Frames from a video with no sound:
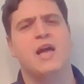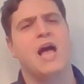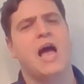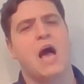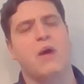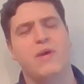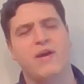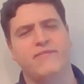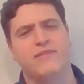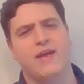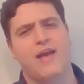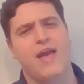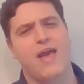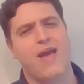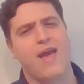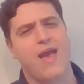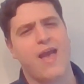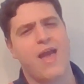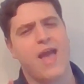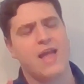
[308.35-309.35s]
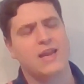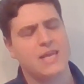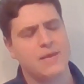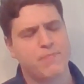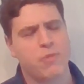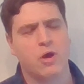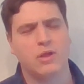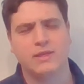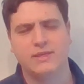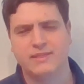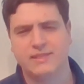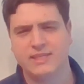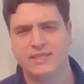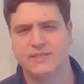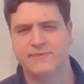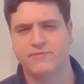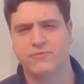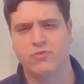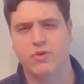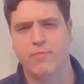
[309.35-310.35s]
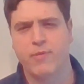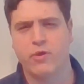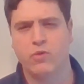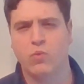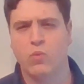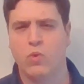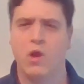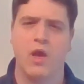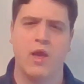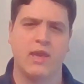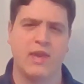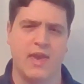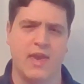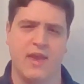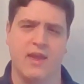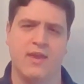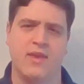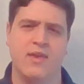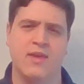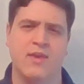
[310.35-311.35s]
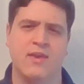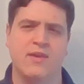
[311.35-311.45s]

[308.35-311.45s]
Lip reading: However, any policies for remote working